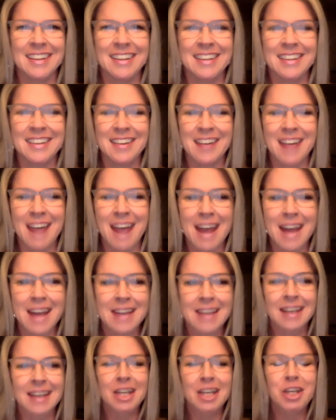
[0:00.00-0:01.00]
Okay?
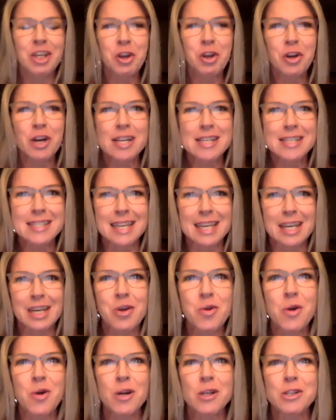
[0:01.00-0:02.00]
Curiously,
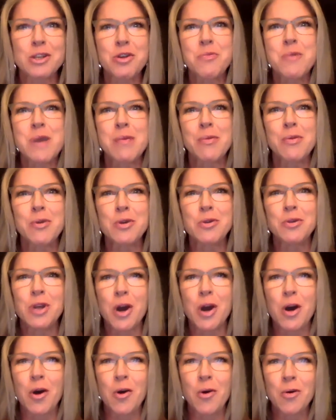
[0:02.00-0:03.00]
who are 2 people you
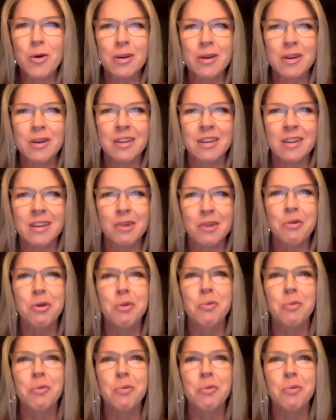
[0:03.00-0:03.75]
know who would